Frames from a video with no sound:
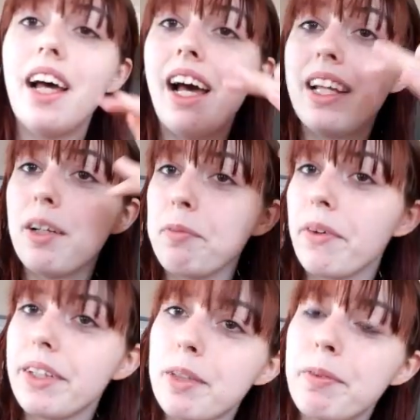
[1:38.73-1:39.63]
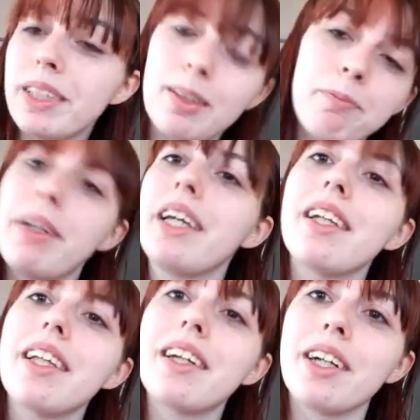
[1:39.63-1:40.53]
and I'm going to put some
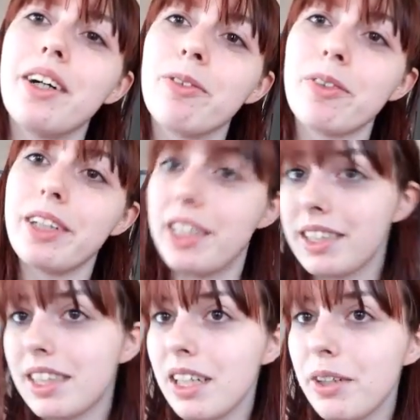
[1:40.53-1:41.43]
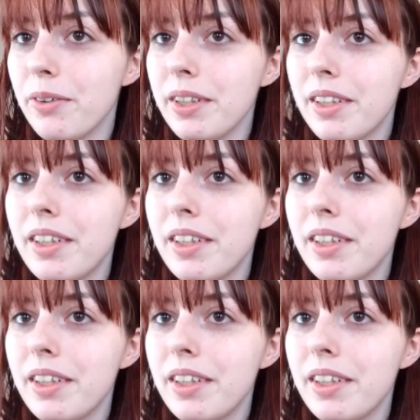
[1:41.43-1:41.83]
pink glitter over it, so